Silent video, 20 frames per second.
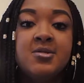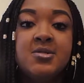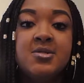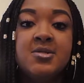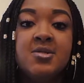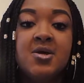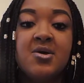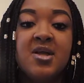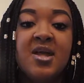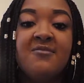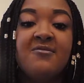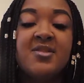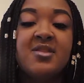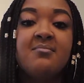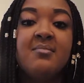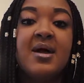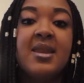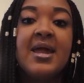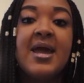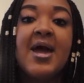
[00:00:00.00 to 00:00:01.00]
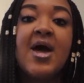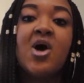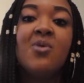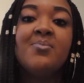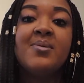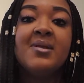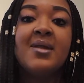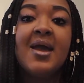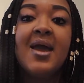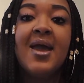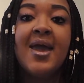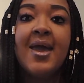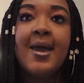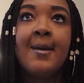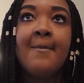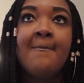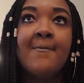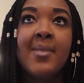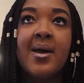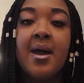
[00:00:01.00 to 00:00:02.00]
you know, giving somebody a helping
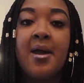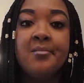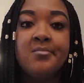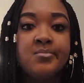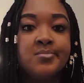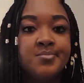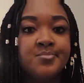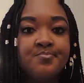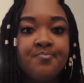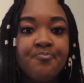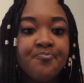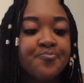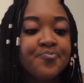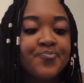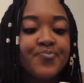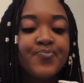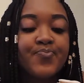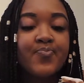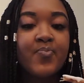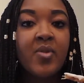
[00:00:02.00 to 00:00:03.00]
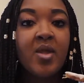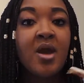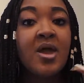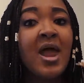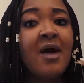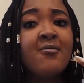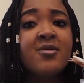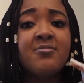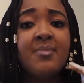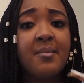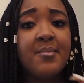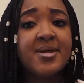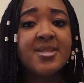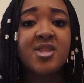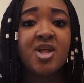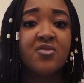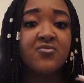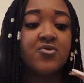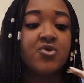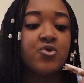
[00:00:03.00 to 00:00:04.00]
hand, but, and I was by
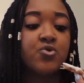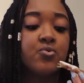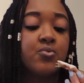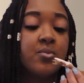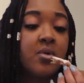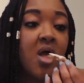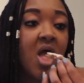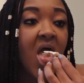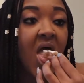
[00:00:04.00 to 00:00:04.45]
myself too.